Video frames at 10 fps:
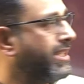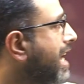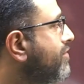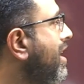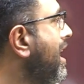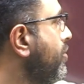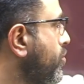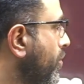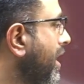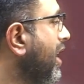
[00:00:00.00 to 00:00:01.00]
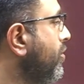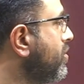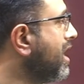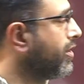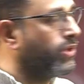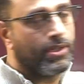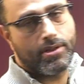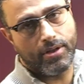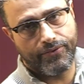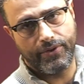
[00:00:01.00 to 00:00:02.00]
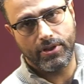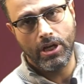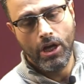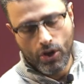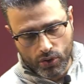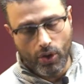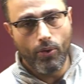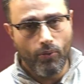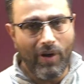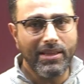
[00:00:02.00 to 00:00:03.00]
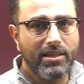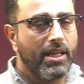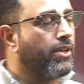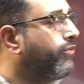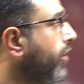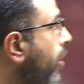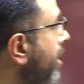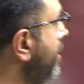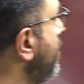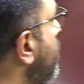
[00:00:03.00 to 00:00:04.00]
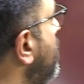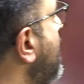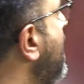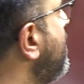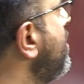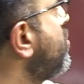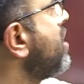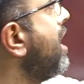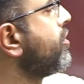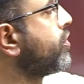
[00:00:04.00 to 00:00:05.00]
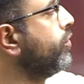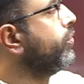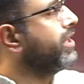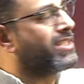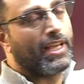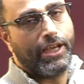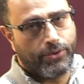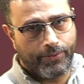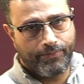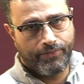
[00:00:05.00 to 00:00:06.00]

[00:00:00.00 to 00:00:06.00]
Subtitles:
That's why I have shown negative charge on the surface. So one thing we already know, that this charge Q is negative.